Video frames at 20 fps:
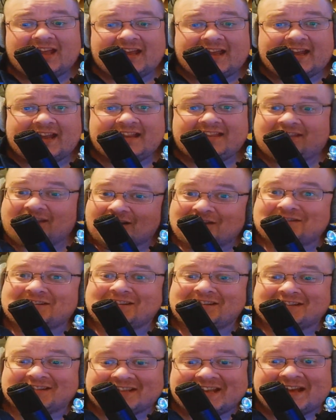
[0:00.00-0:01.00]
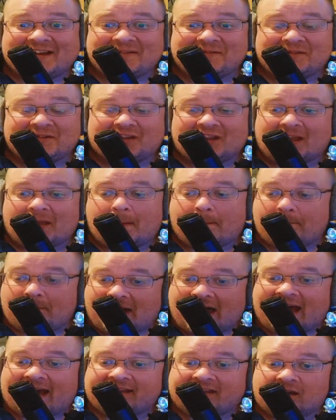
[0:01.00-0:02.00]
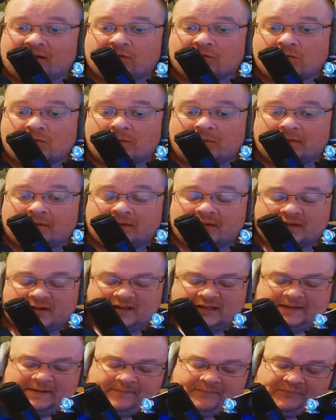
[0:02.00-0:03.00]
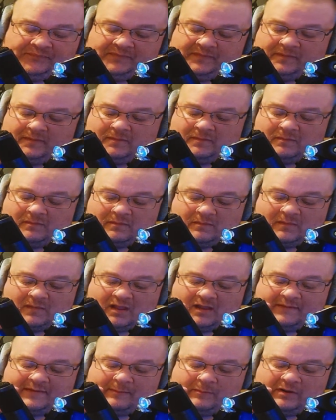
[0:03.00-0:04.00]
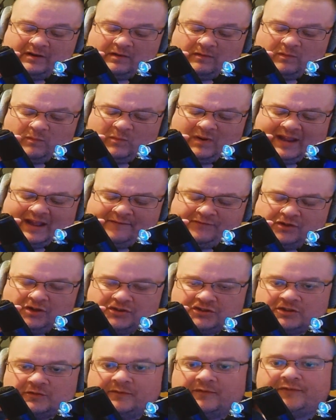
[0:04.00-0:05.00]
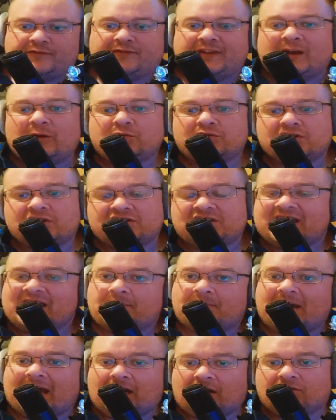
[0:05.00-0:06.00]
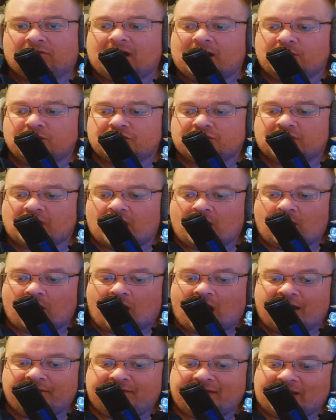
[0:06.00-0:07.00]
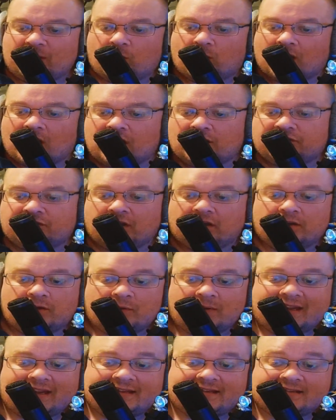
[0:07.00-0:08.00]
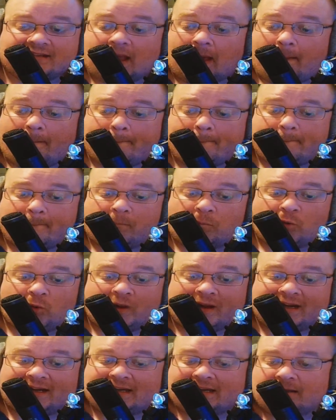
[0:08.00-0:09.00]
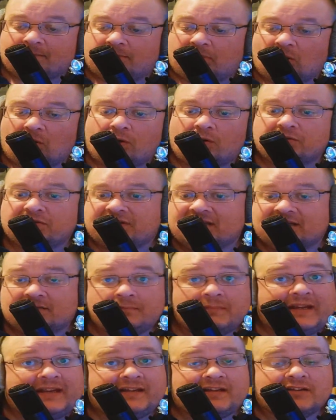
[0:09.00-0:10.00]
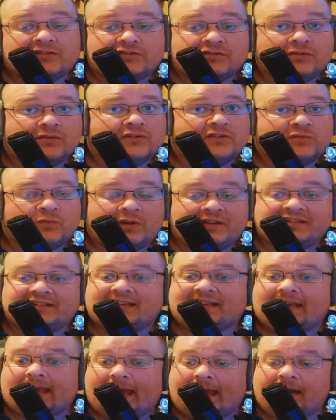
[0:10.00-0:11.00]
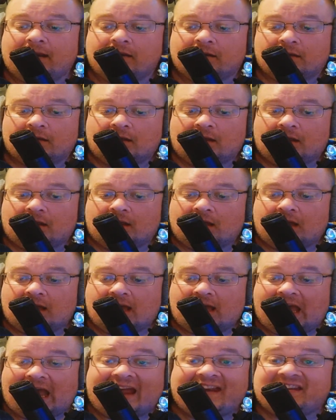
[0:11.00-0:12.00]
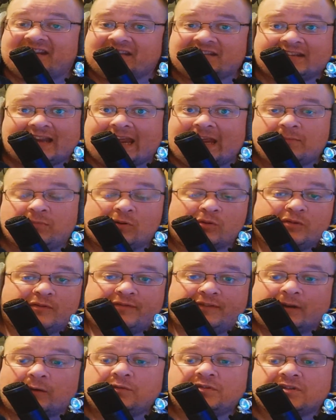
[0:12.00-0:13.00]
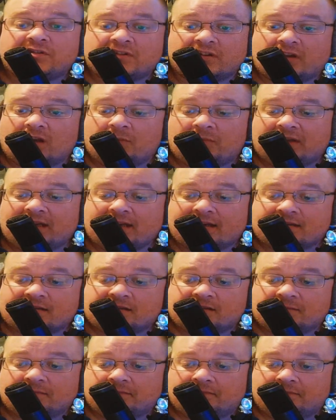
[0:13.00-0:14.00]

It doesn't sound bad at all. I mean, we have got some filters in the background, so I think what I'll do is quickly pause this media source once again and disable all the filters on OBS.